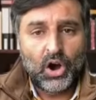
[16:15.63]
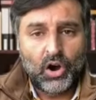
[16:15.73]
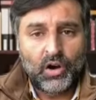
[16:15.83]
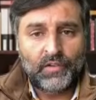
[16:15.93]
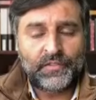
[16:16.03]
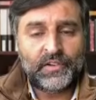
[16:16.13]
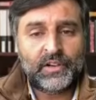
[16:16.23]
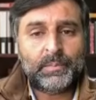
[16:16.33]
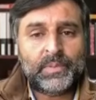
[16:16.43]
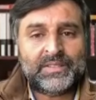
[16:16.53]

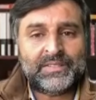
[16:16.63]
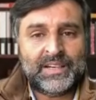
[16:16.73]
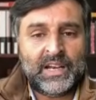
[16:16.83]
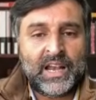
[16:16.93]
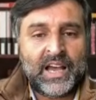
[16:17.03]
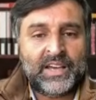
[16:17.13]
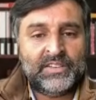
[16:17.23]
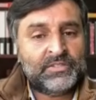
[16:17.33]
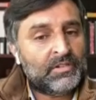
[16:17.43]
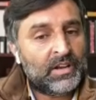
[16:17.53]
offer
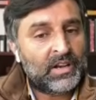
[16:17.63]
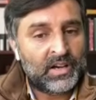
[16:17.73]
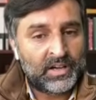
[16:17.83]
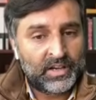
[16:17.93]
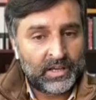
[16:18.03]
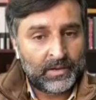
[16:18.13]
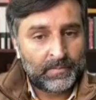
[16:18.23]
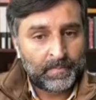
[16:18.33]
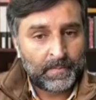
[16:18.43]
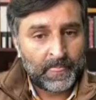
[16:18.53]
personalized learning.
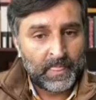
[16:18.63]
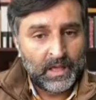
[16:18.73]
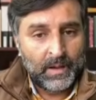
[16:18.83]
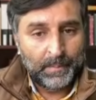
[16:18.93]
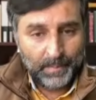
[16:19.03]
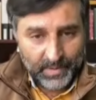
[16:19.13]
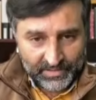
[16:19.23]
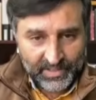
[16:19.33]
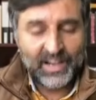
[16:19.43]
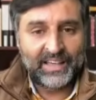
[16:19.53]

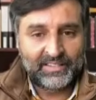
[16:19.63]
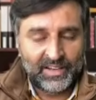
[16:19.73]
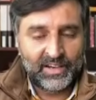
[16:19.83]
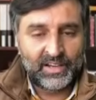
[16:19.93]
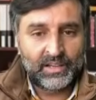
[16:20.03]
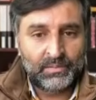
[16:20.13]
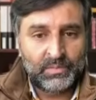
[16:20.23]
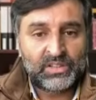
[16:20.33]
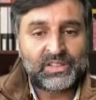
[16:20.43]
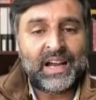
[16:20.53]
Personalized learning
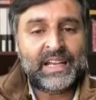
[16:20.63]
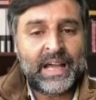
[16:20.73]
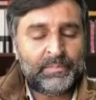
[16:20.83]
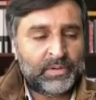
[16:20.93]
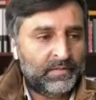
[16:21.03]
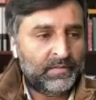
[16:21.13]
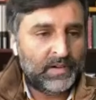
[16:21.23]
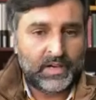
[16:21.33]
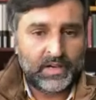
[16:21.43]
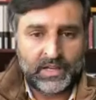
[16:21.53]
means adaptive
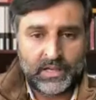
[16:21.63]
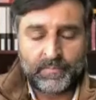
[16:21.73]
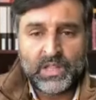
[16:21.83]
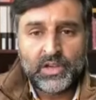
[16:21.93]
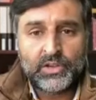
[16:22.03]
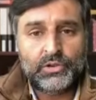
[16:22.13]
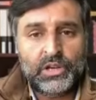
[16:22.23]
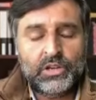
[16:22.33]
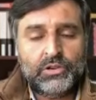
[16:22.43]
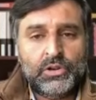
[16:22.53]
learning. You
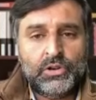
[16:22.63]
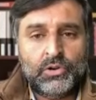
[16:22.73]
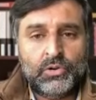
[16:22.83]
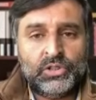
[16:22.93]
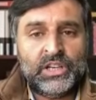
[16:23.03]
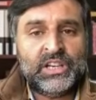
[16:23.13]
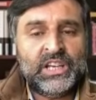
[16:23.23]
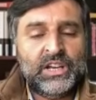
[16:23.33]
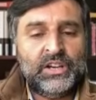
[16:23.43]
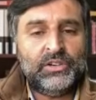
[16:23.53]
need to know the
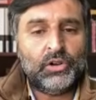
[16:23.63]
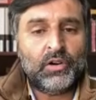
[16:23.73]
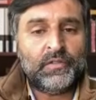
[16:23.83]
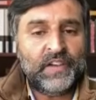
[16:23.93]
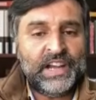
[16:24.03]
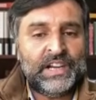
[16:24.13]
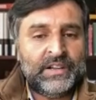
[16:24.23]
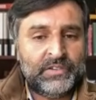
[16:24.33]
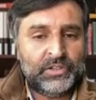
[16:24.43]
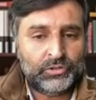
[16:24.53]
needs of
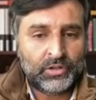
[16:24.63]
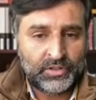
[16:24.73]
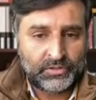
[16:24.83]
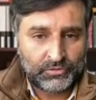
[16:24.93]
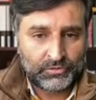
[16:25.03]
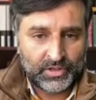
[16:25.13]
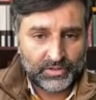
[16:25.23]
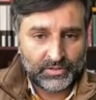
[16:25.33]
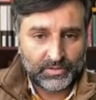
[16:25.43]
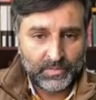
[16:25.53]
individual students.